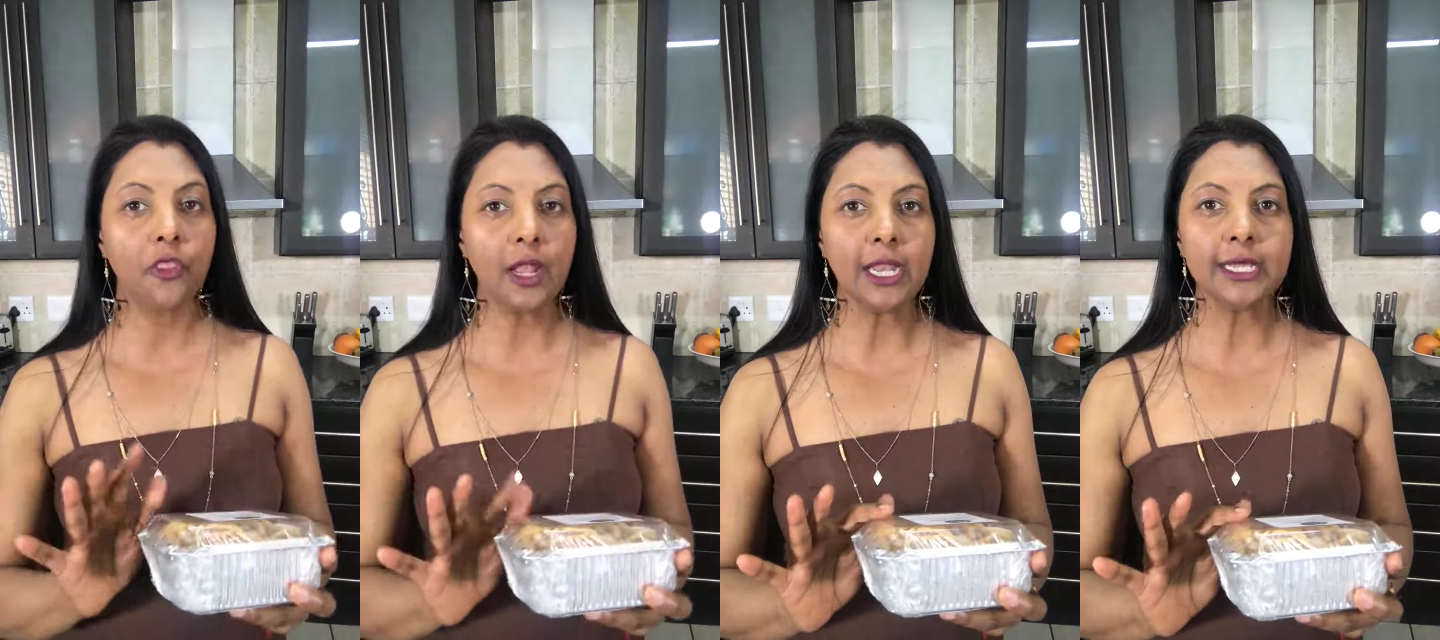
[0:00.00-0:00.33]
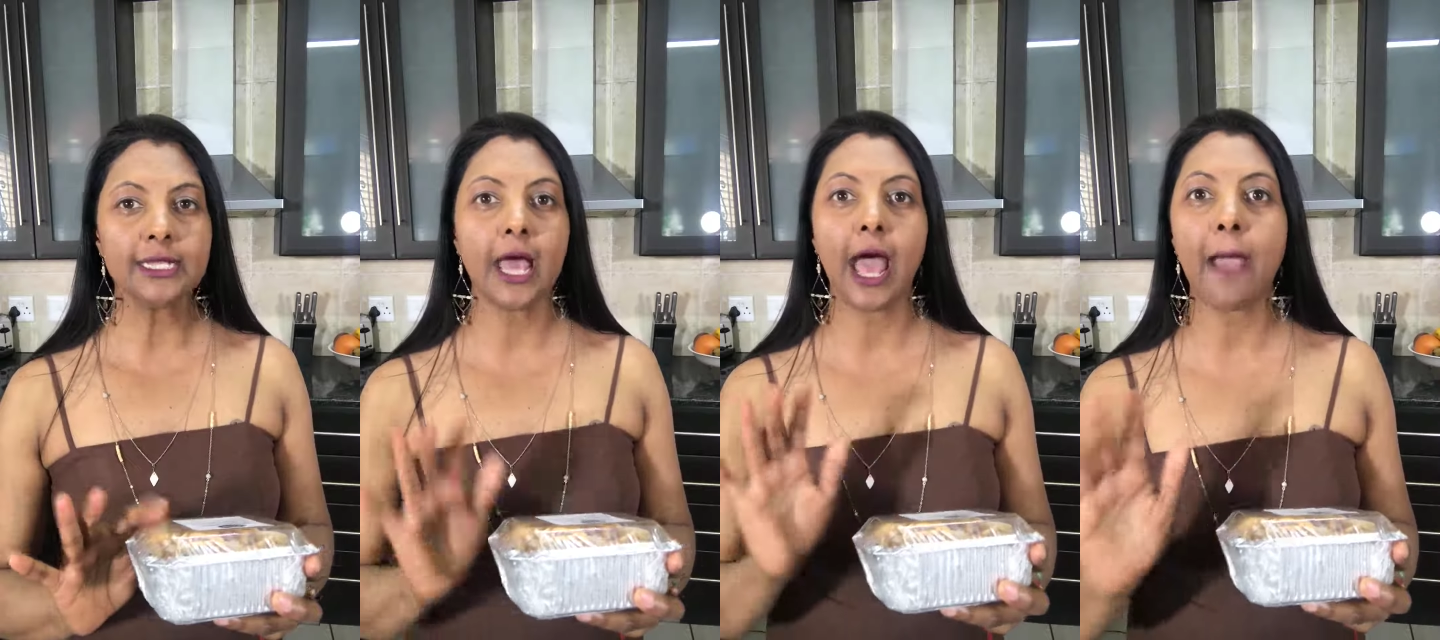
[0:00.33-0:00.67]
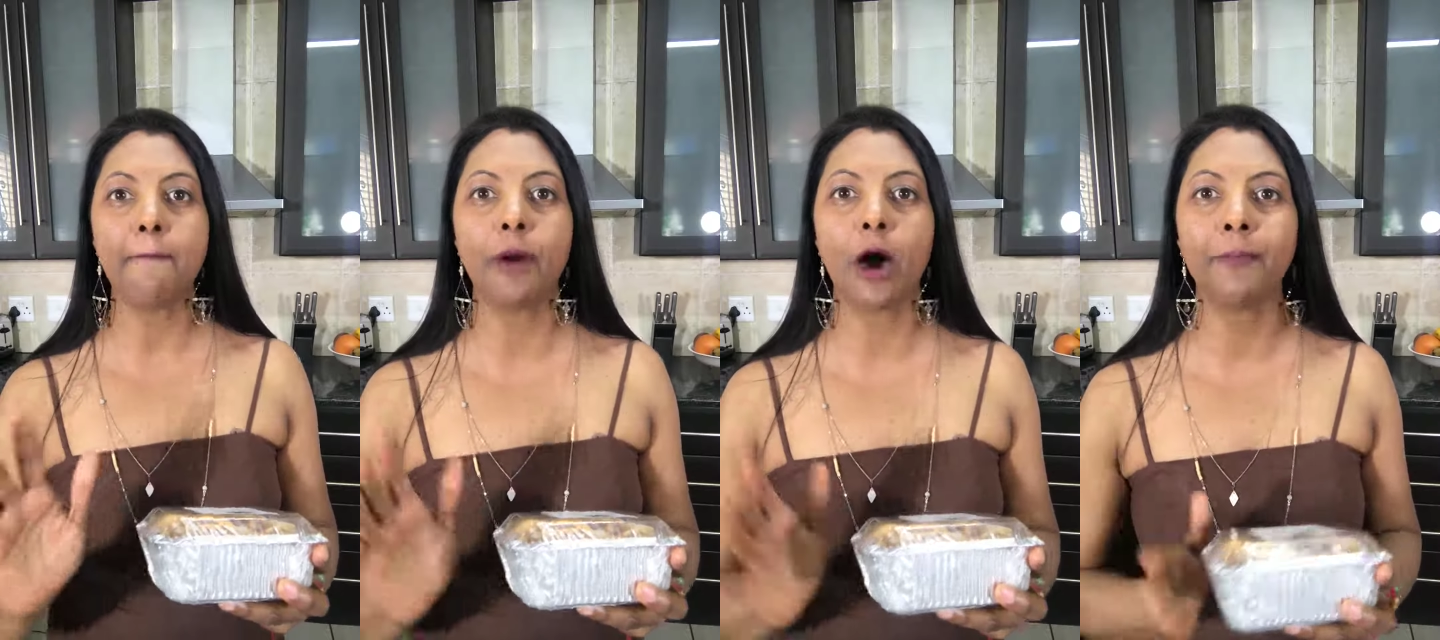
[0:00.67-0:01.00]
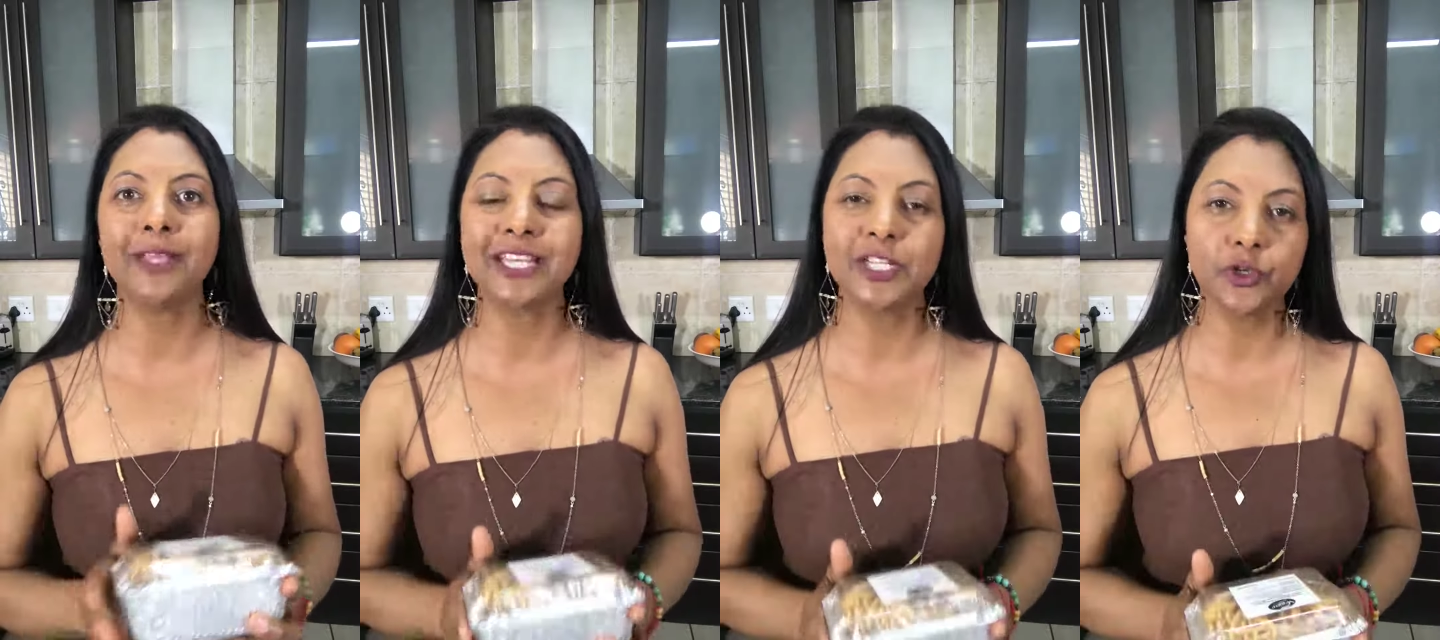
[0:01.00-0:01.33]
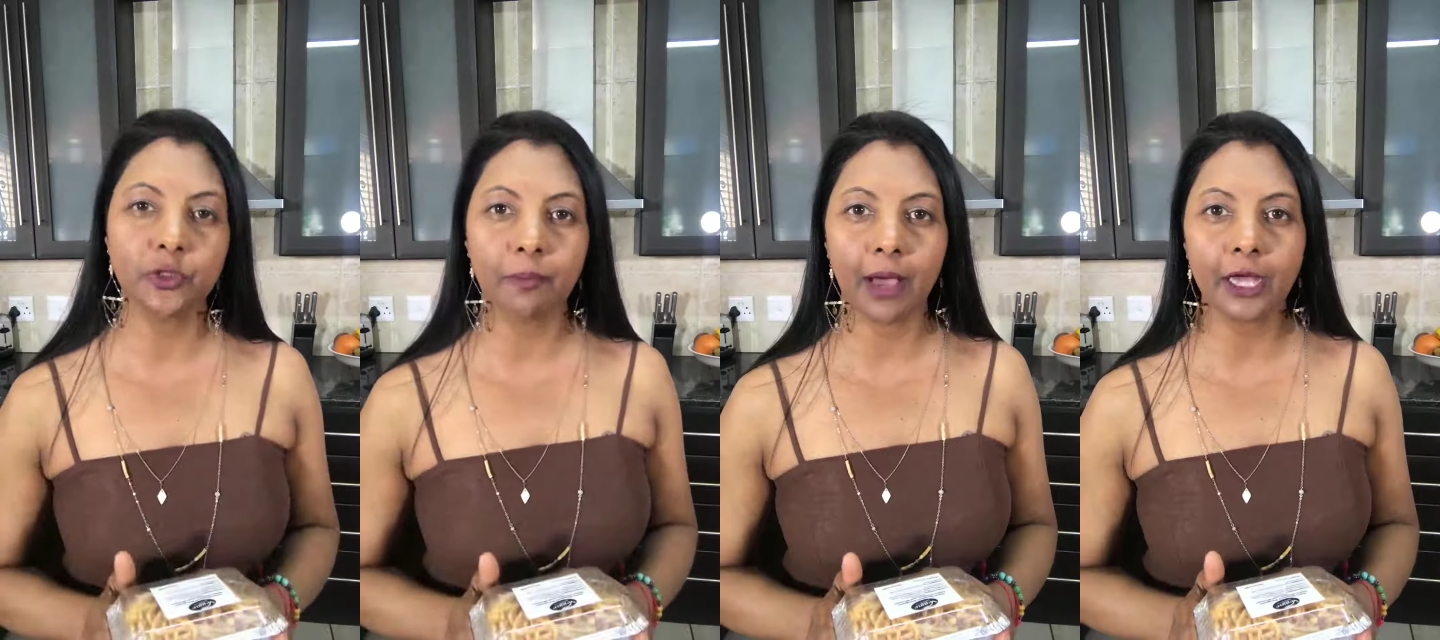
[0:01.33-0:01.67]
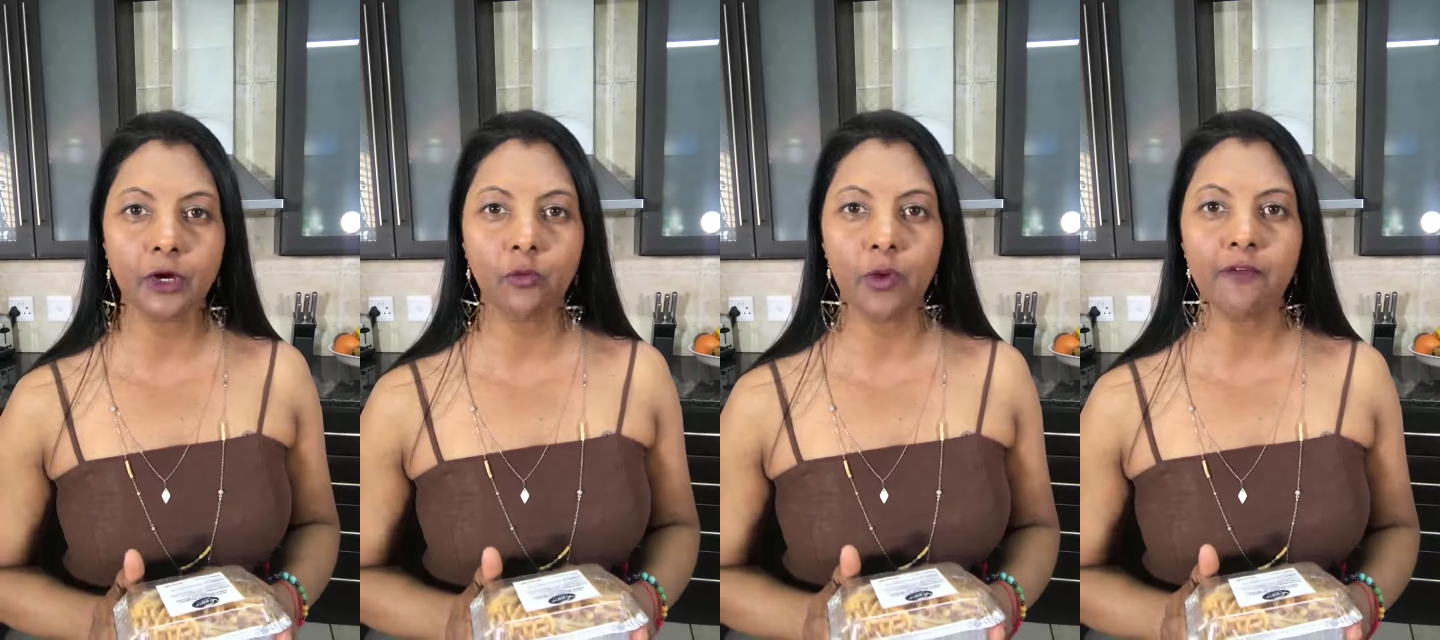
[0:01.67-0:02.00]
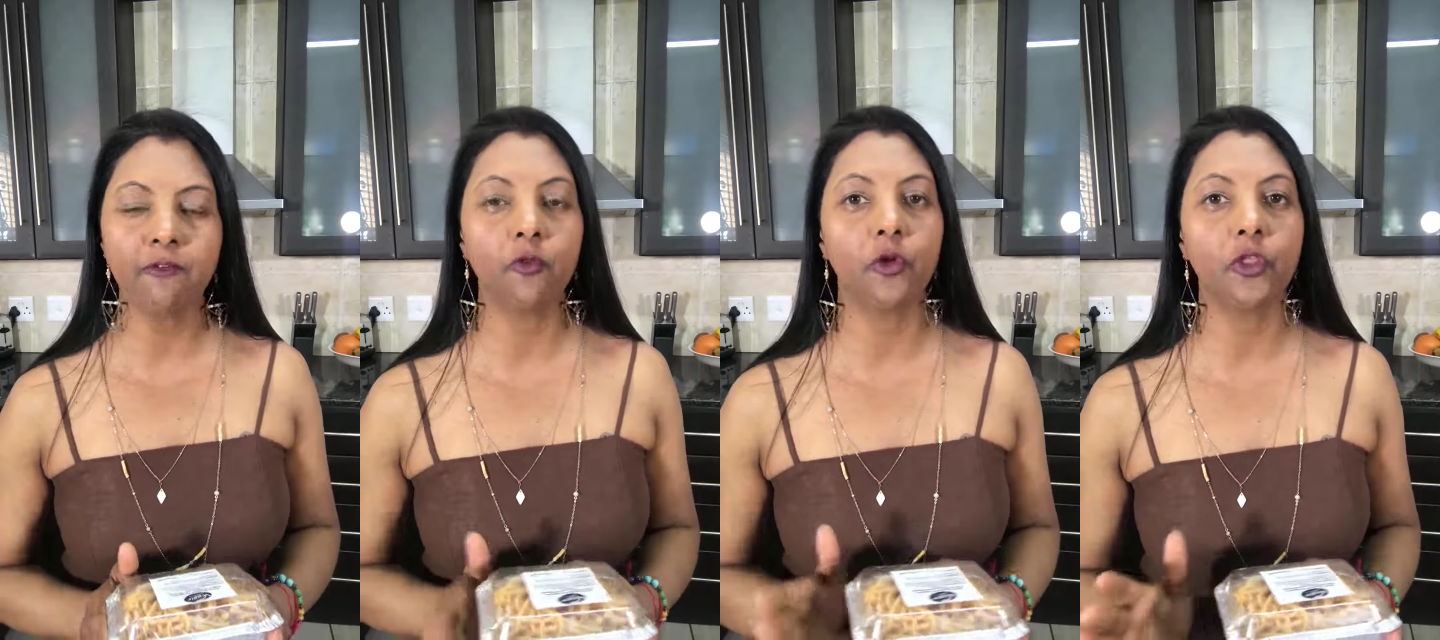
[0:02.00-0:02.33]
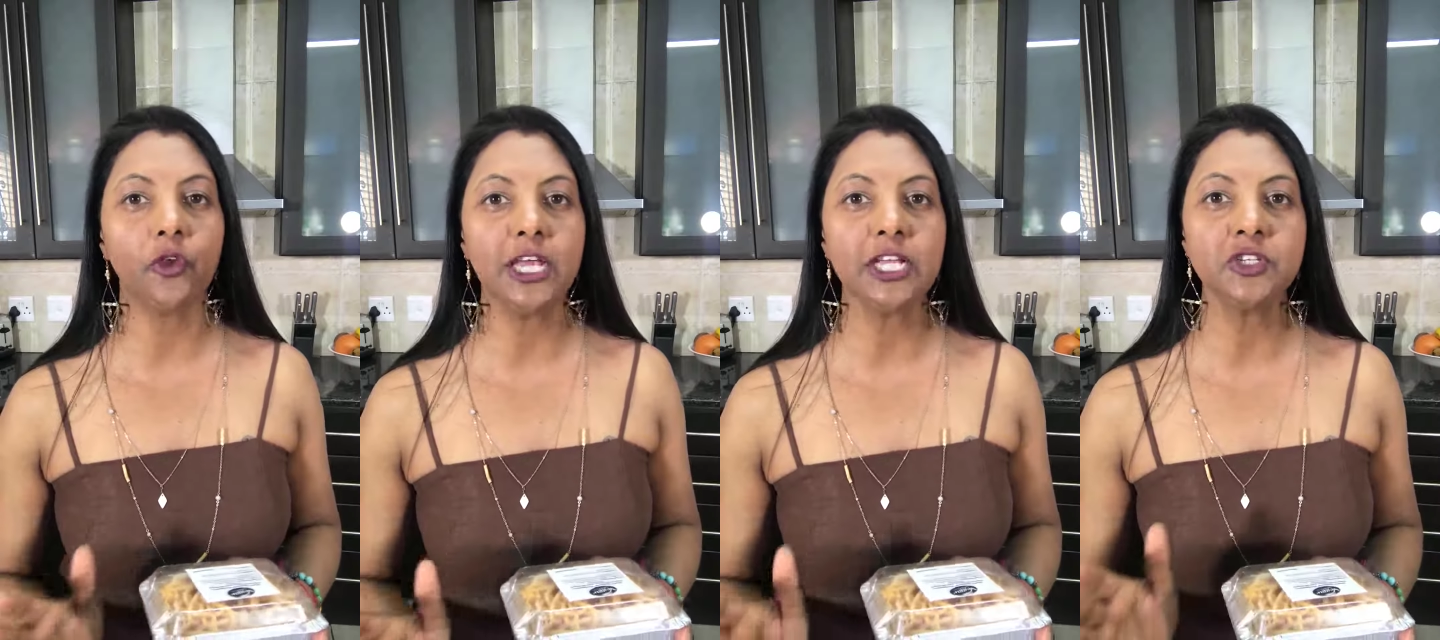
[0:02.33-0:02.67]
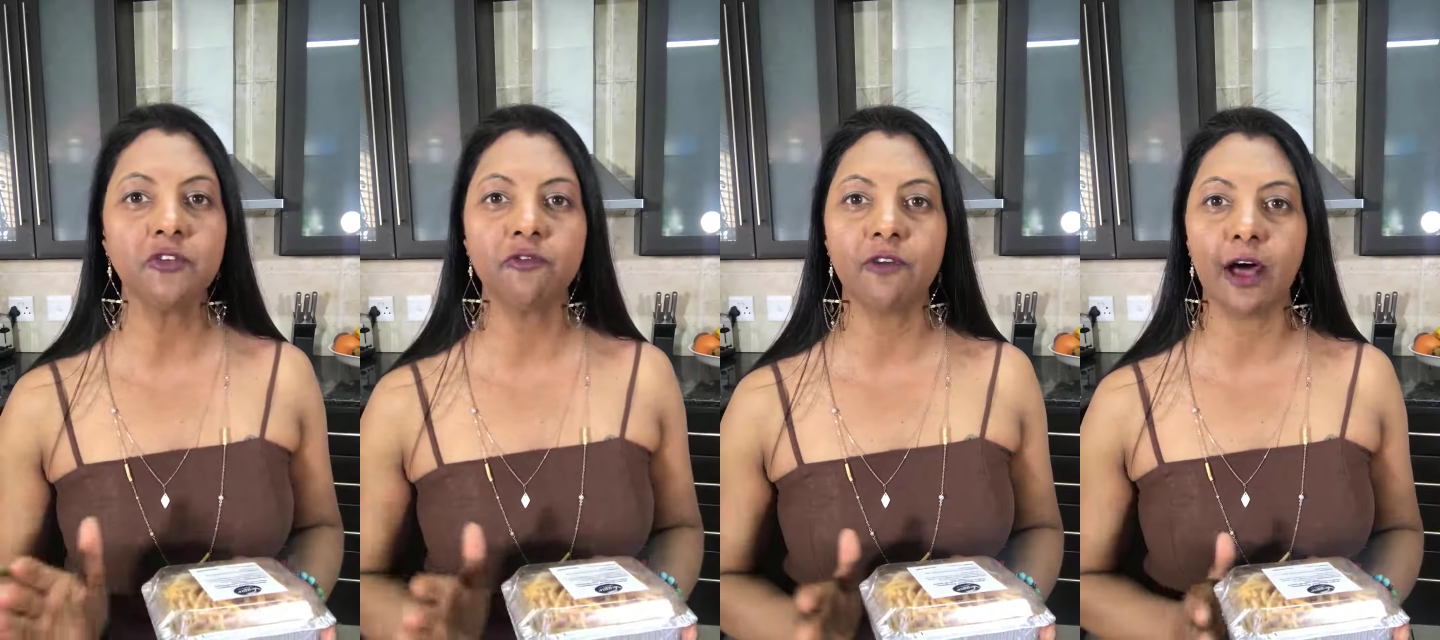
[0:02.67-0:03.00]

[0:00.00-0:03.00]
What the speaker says: the lid, and pop it into the microwave for 3 to